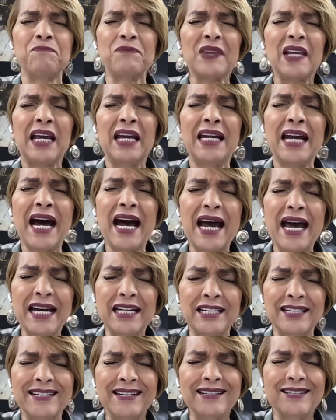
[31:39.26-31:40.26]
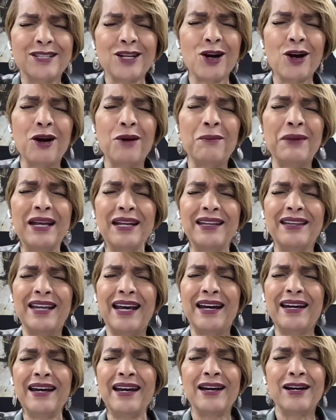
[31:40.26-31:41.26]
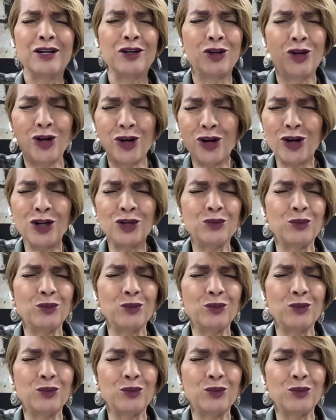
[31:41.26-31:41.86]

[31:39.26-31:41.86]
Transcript: and I had to determine that good